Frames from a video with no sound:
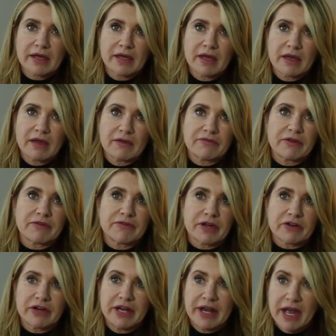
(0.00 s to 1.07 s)
give a
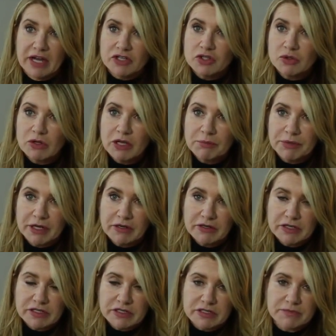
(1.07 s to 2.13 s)
very natural
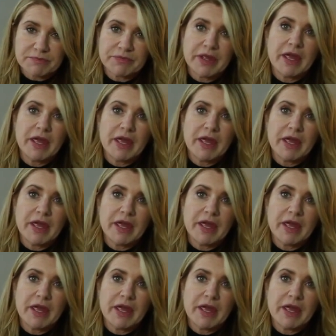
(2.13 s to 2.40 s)
appearance